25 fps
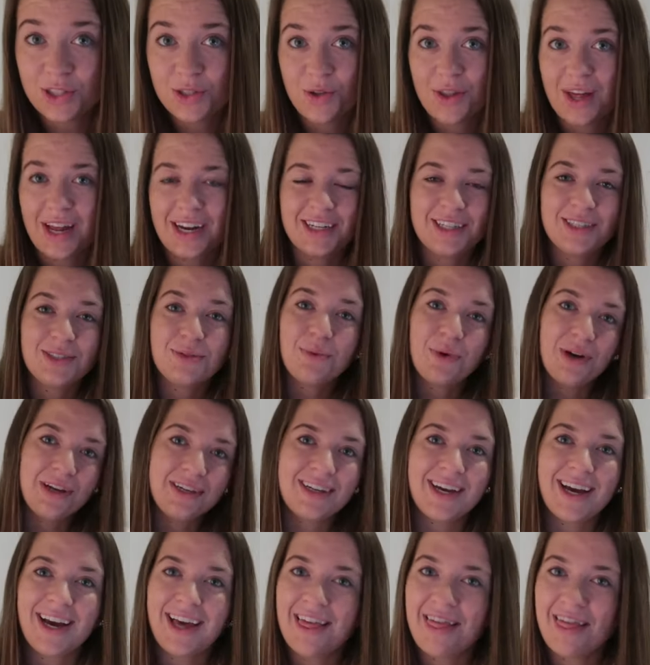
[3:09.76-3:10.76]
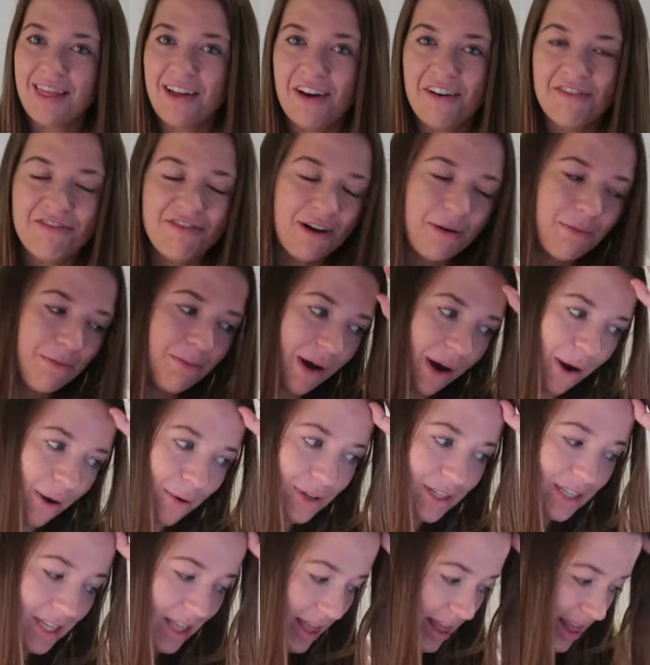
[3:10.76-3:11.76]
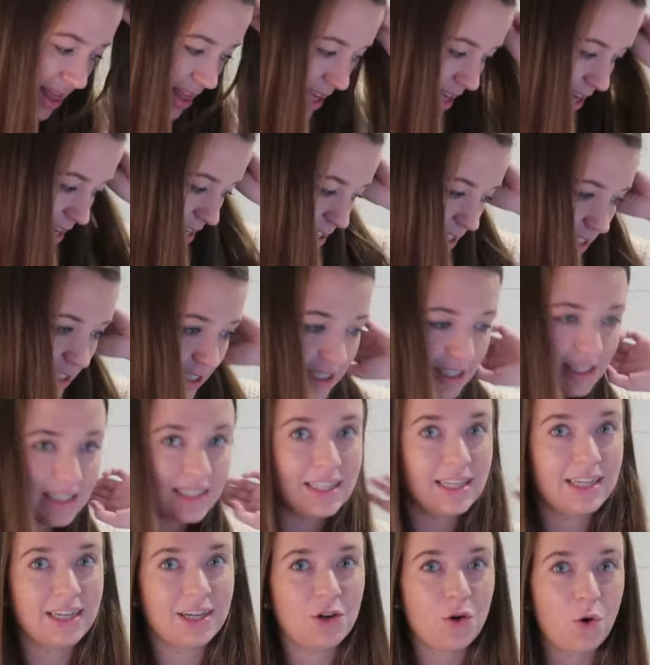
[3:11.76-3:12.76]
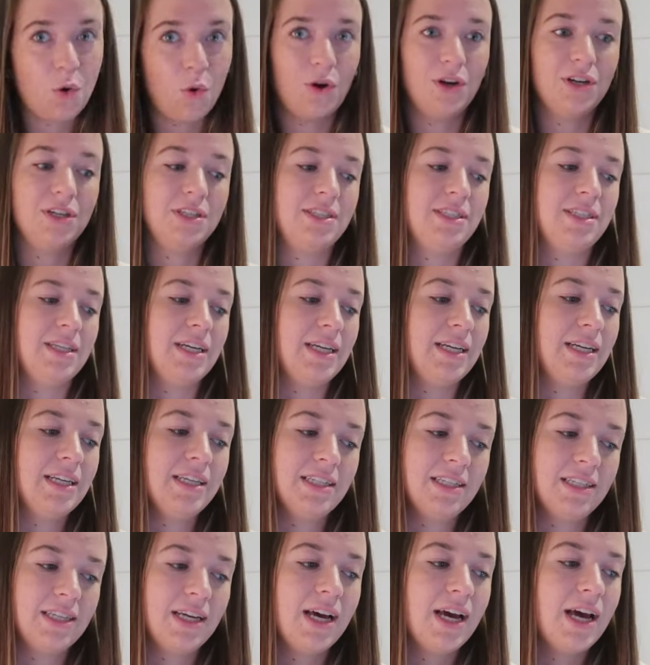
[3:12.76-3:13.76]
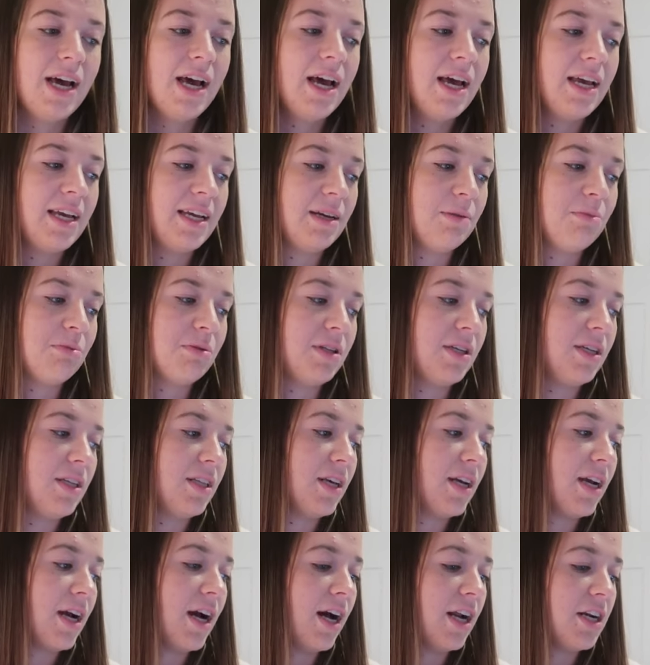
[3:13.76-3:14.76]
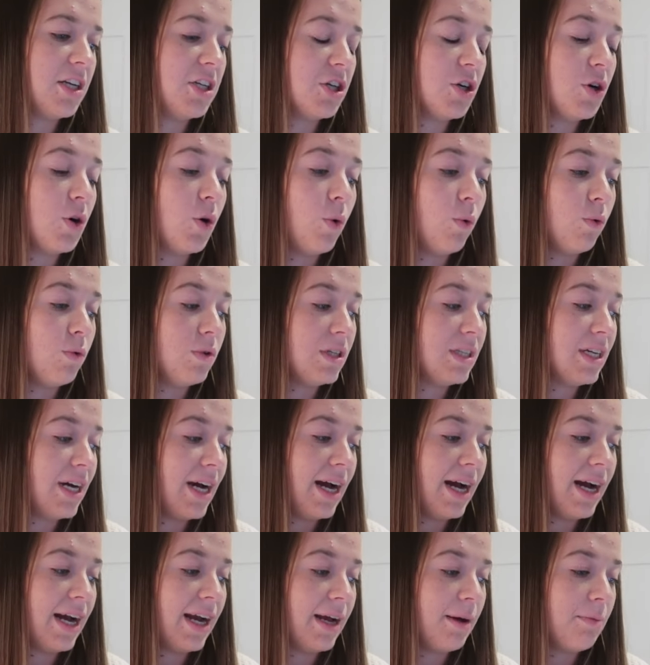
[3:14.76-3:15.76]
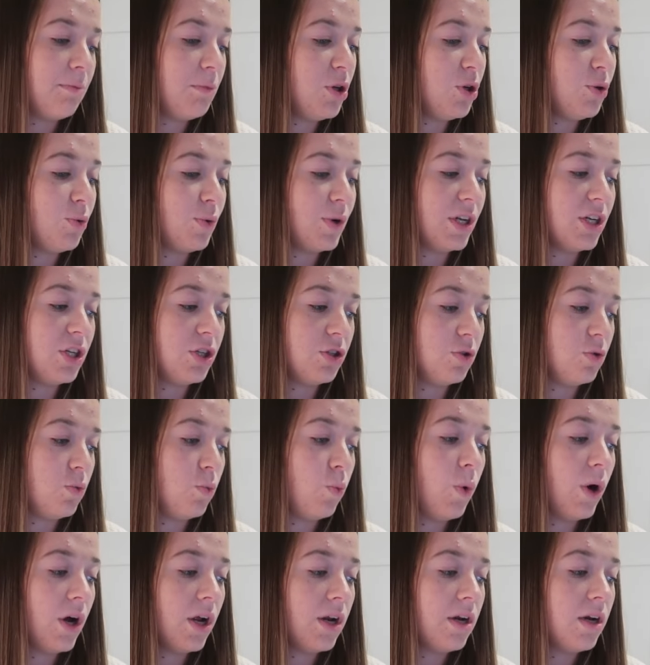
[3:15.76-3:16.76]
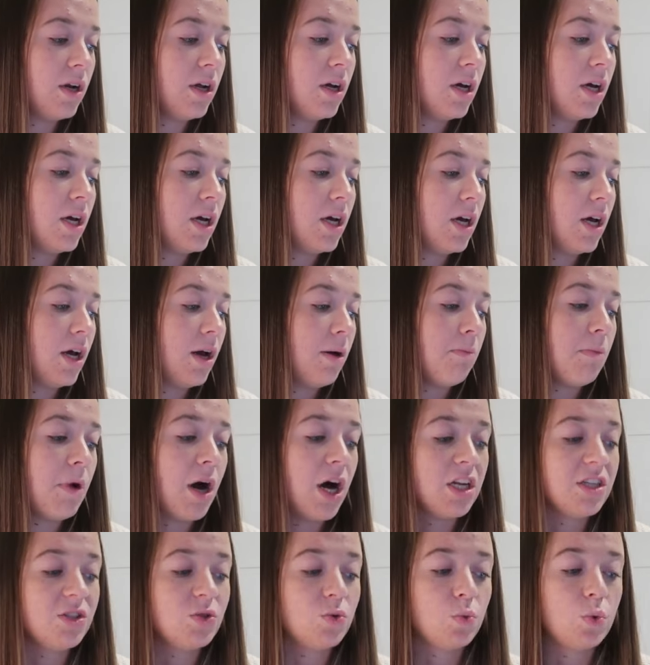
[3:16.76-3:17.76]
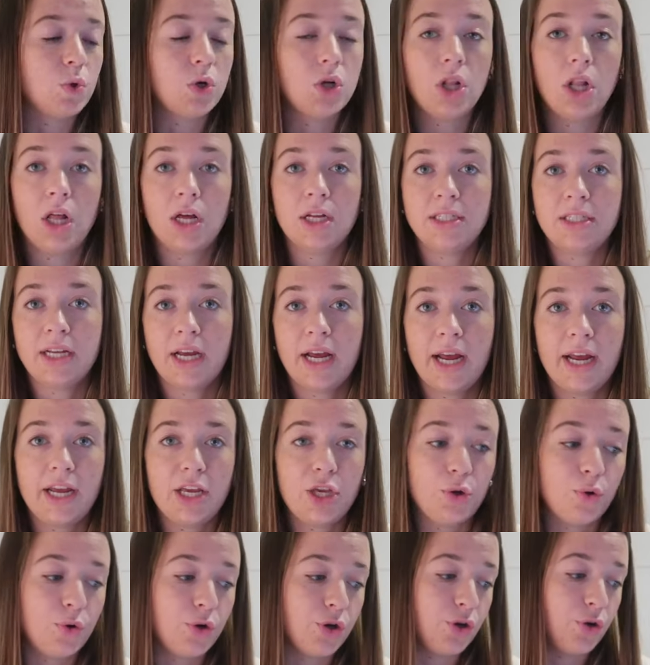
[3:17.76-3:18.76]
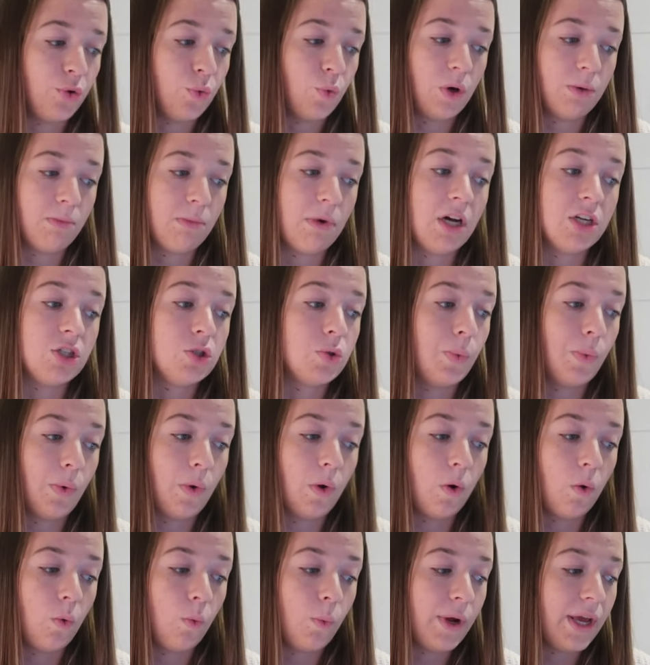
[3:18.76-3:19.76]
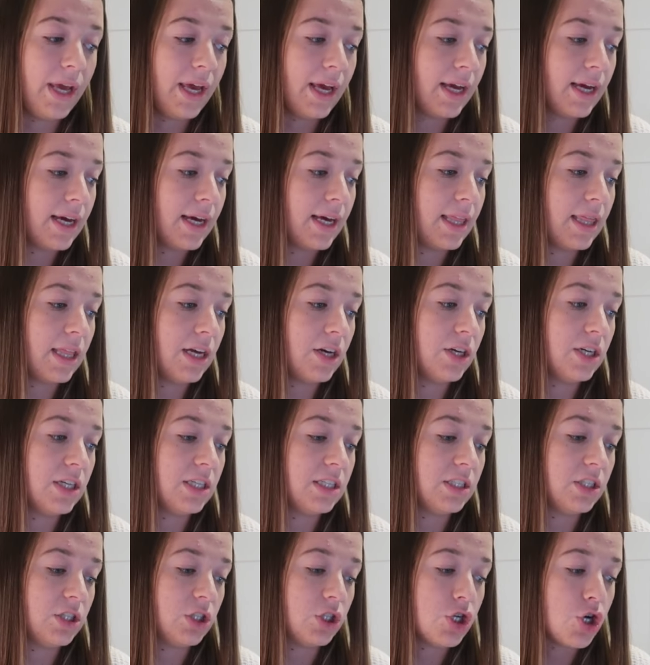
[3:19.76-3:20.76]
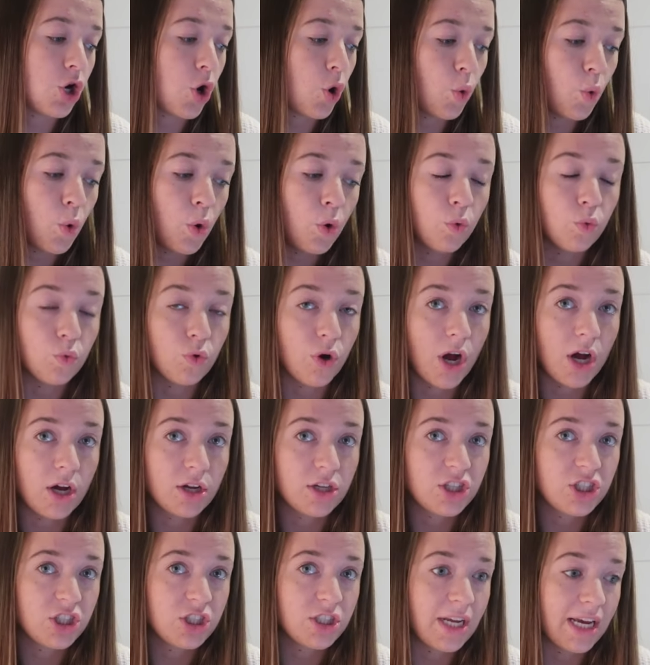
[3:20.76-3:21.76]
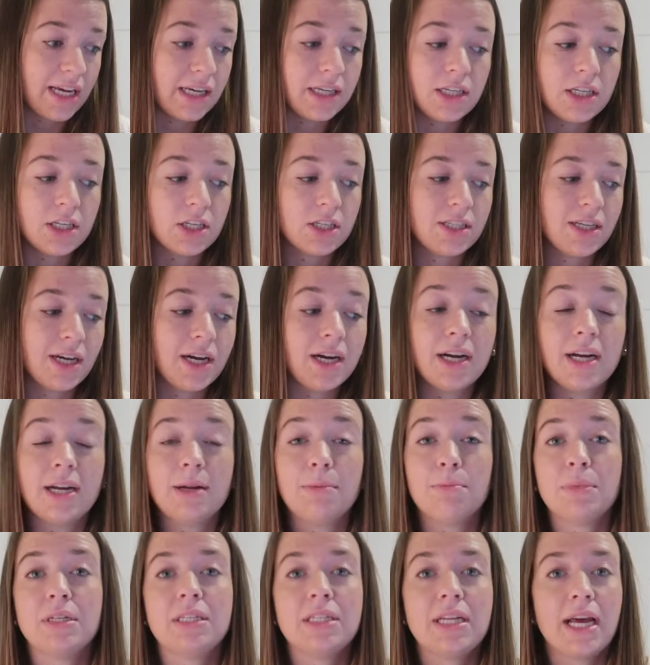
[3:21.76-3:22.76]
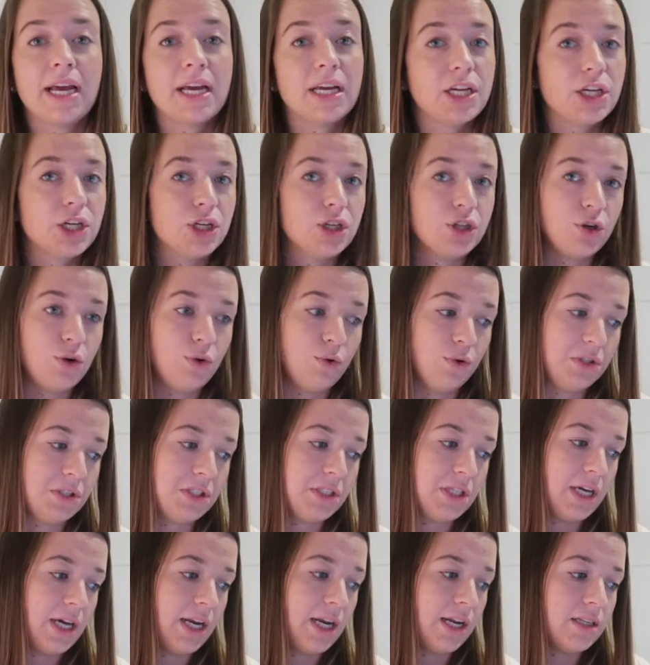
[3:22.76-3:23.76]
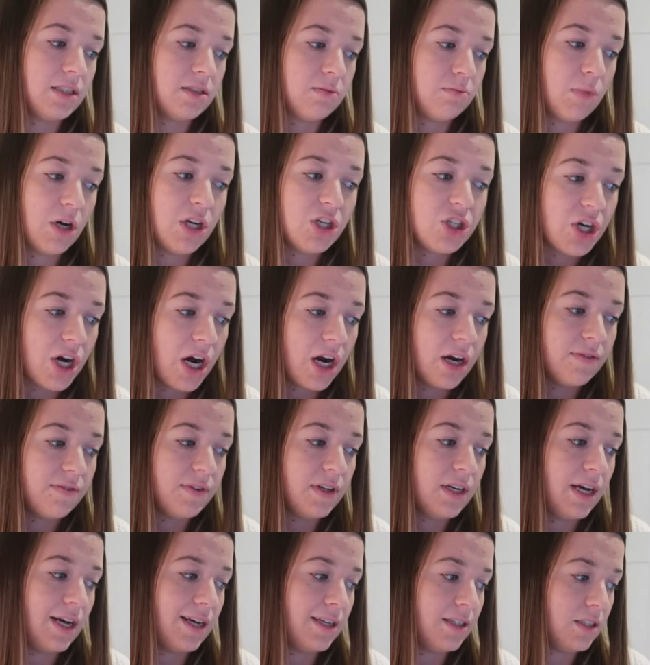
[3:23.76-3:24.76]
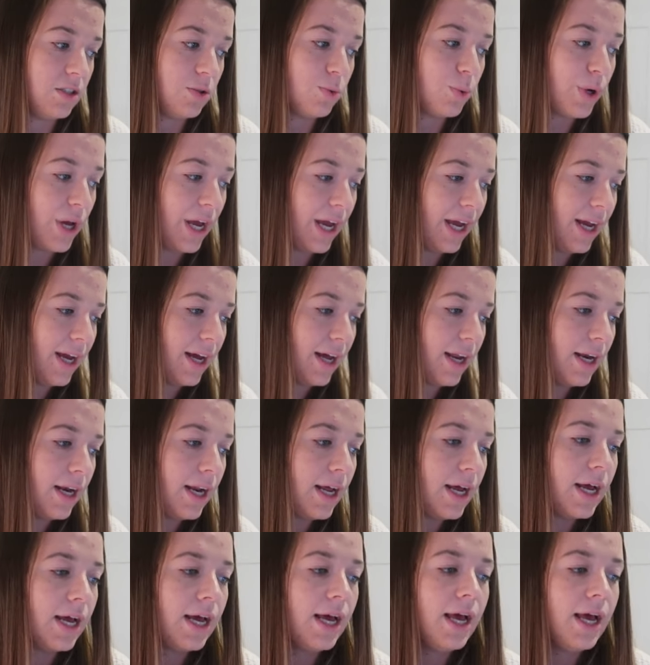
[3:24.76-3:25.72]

So that is what I love about this course. It is completely on your own time. You can do one module a day, you could do one module a week. There is no rush. Take your time, take your notes, get as much out of it as you can.